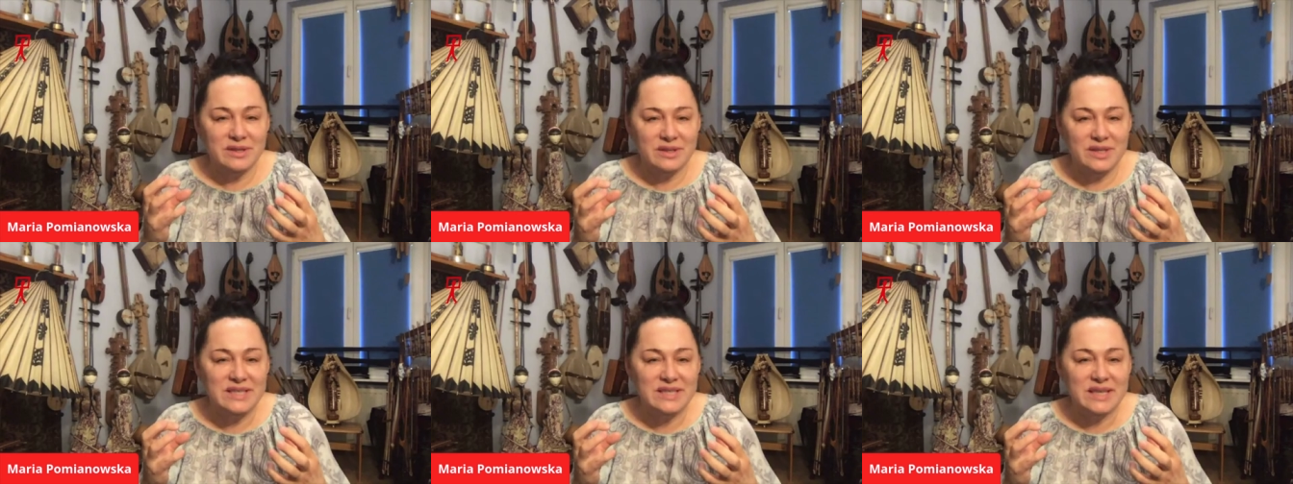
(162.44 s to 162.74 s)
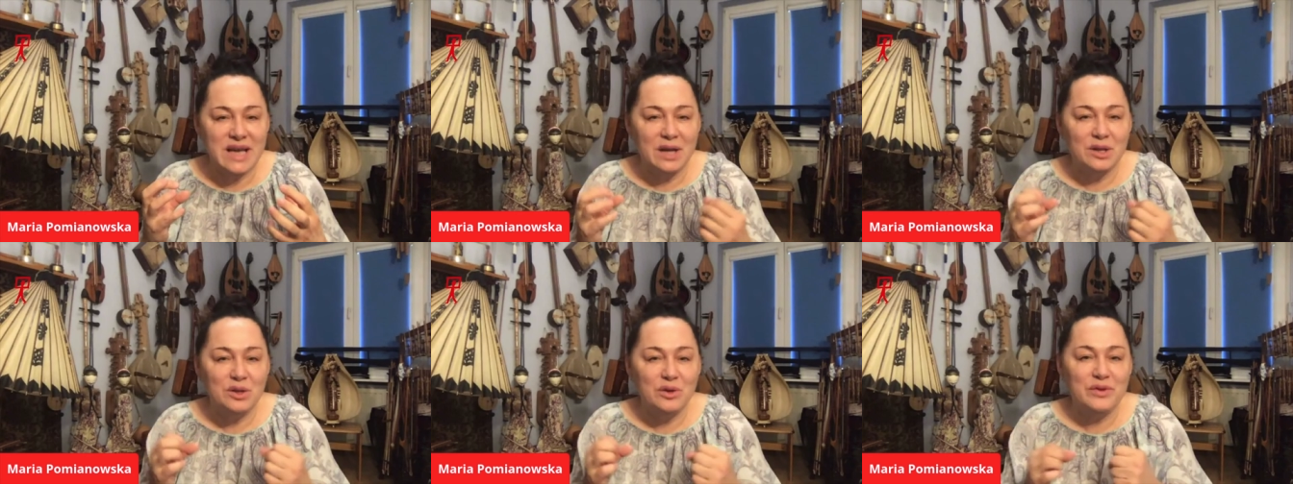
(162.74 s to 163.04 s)
this
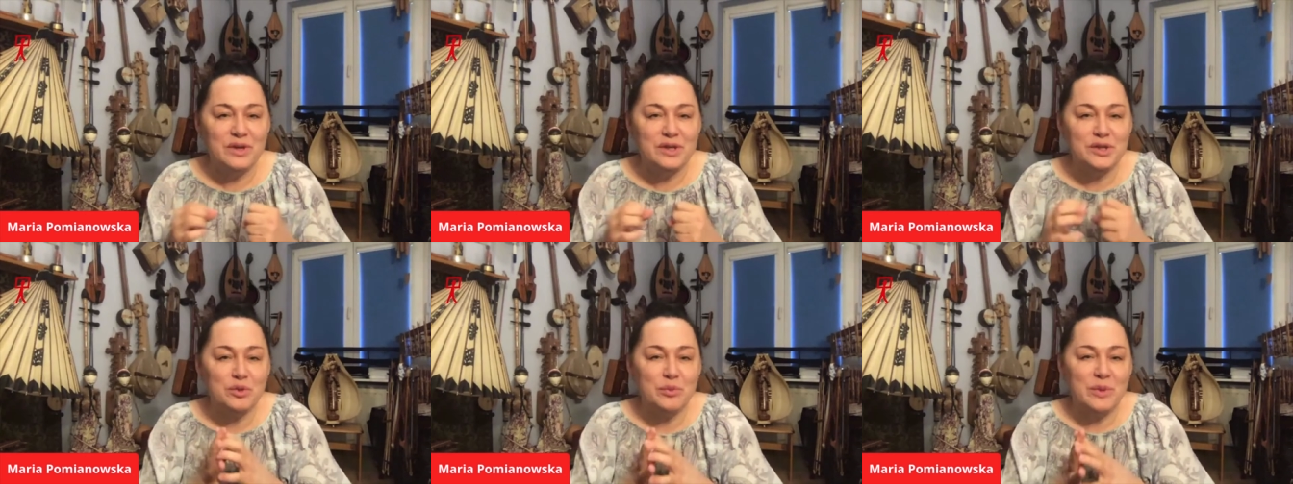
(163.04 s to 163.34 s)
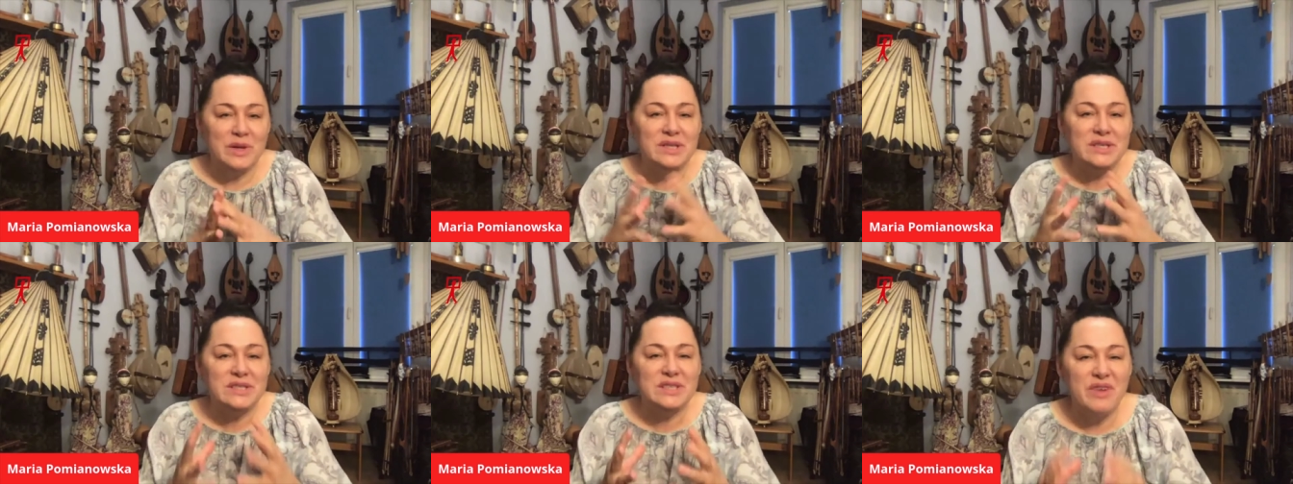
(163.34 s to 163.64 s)
kind of
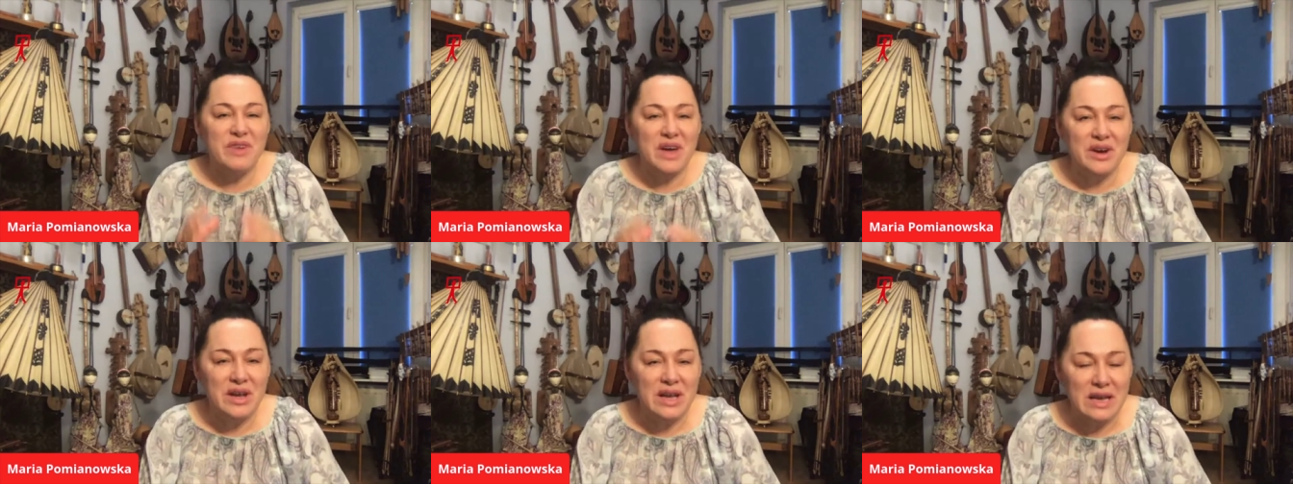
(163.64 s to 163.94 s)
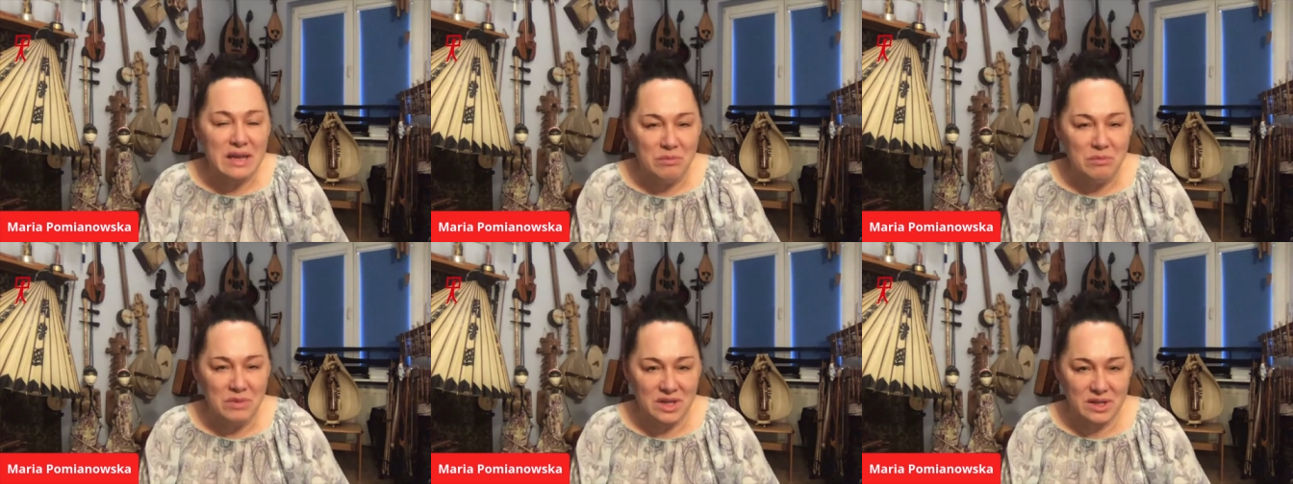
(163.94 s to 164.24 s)
instrument is very
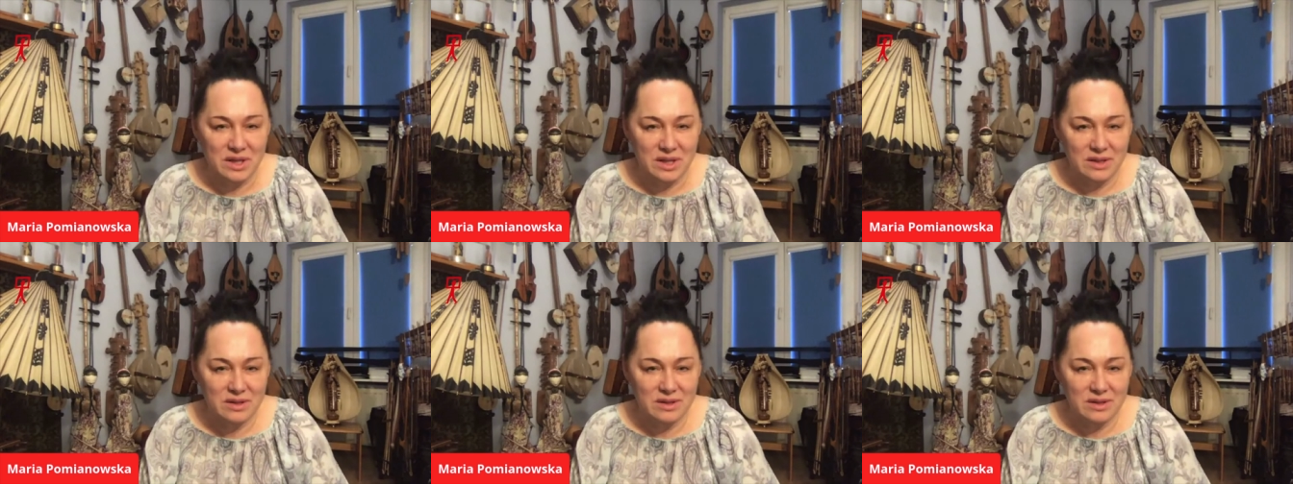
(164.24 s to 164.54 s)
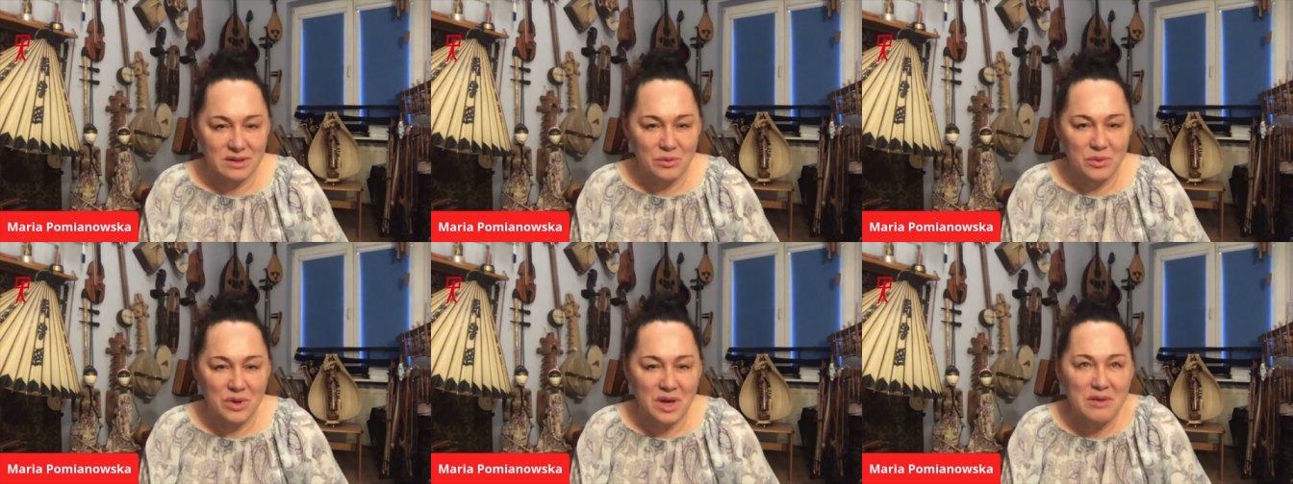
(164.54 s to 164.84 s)
limited.
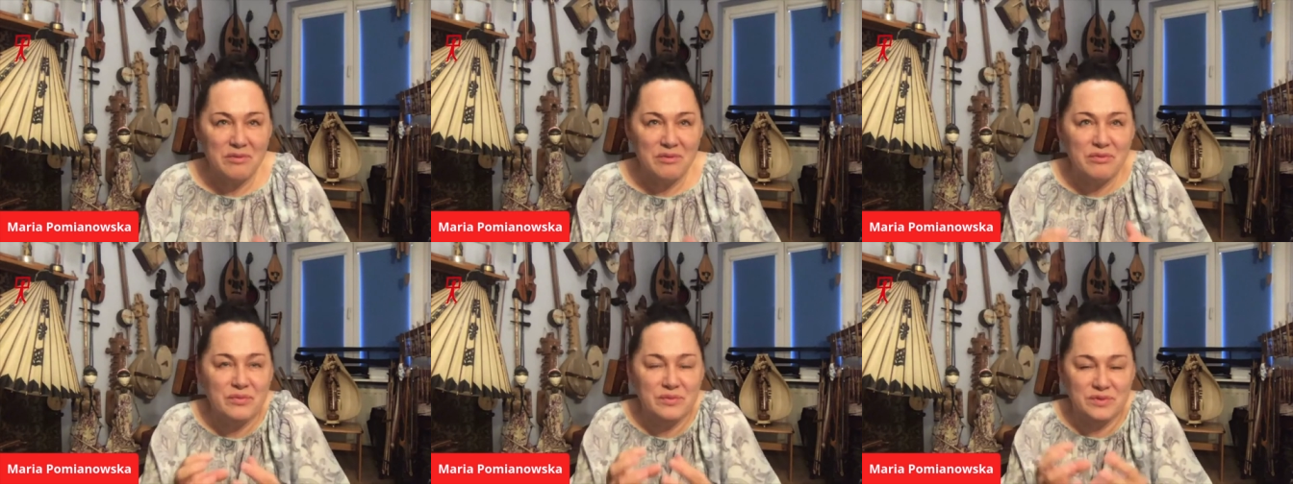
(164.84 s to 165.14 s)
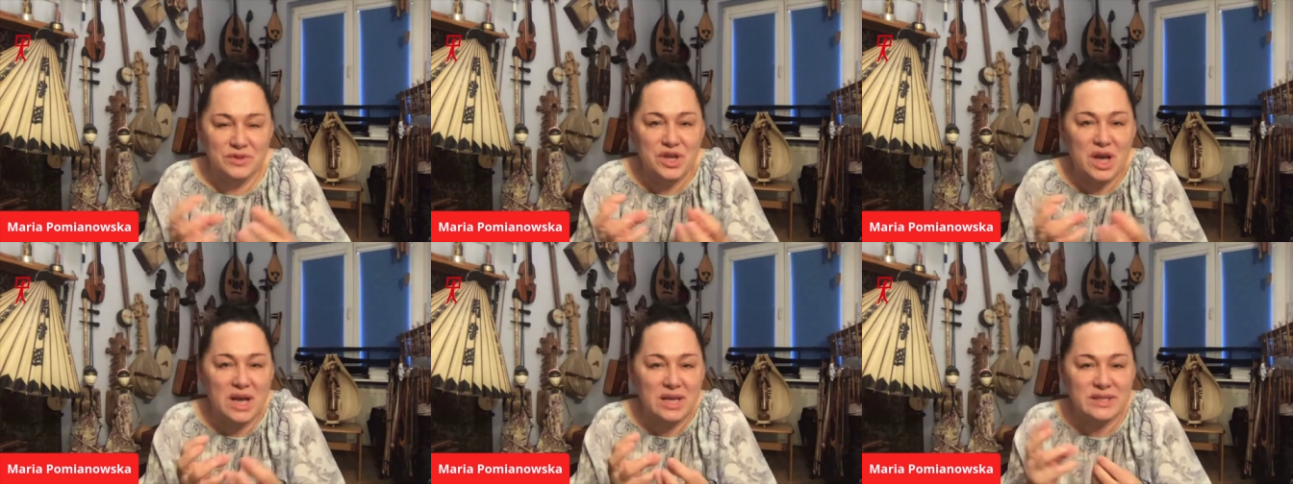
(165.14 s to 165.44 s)
We have
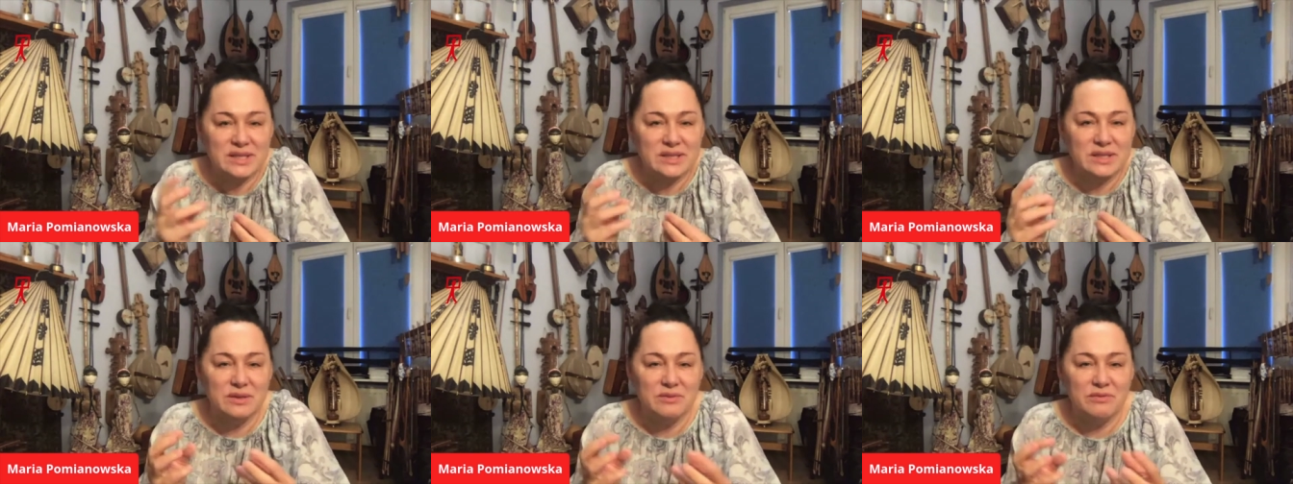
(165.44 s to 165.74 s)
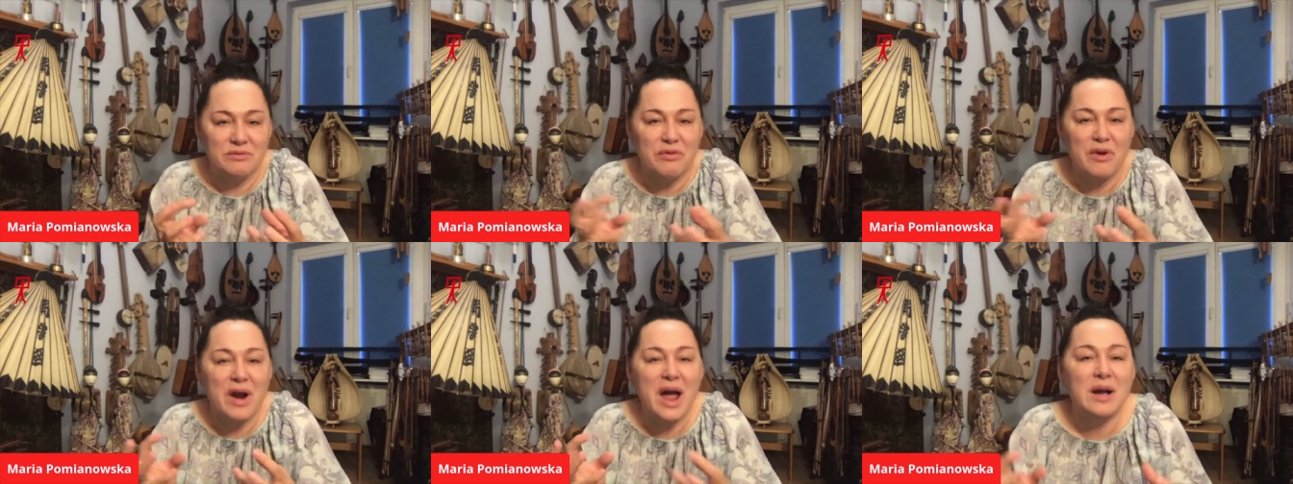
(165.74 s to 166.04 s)
just the
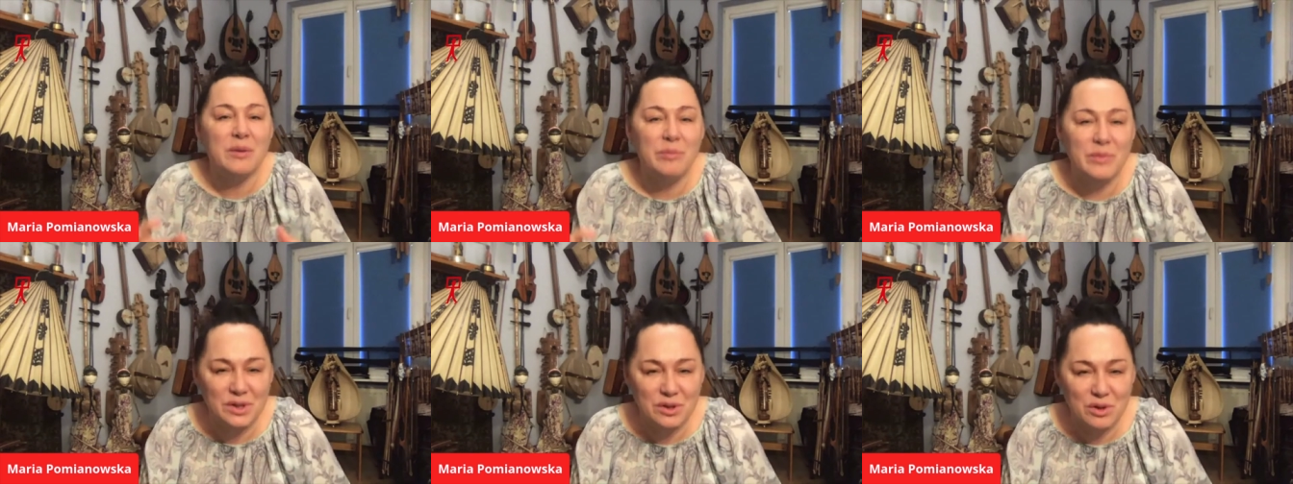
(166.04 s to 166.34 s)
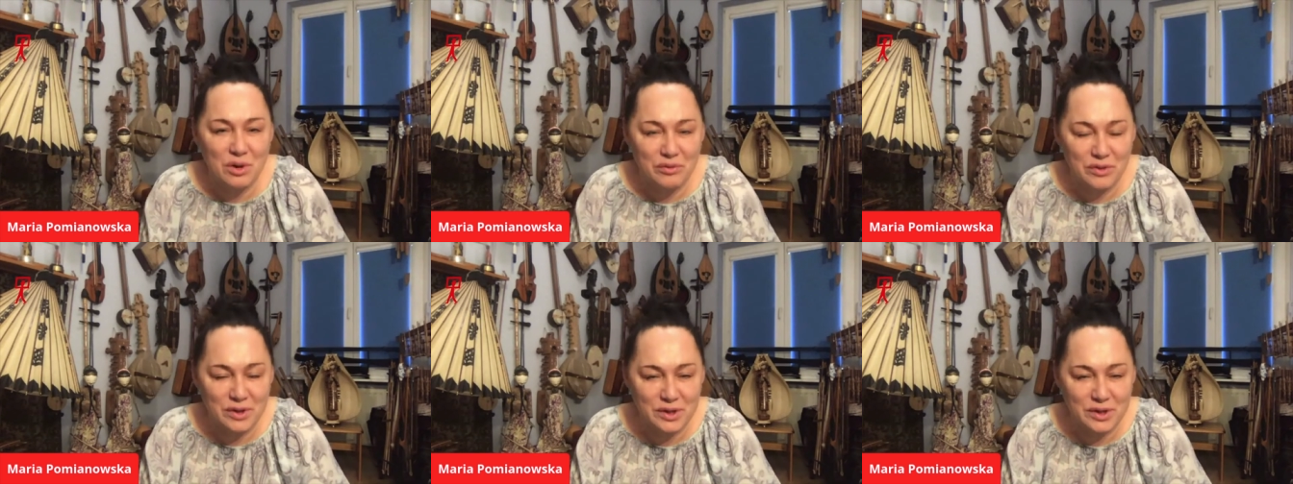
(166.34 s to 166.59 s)
fragment of